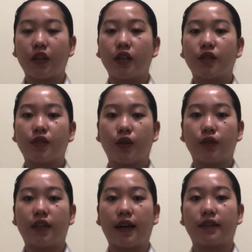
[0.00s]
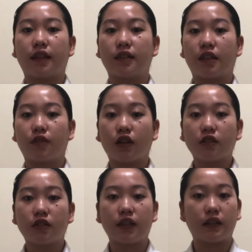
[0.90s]
so that the
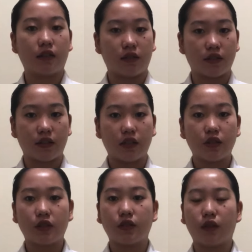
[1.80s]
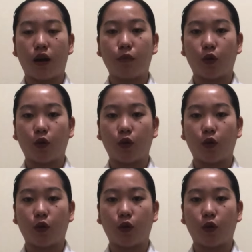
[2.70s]
doctor and the nurses could come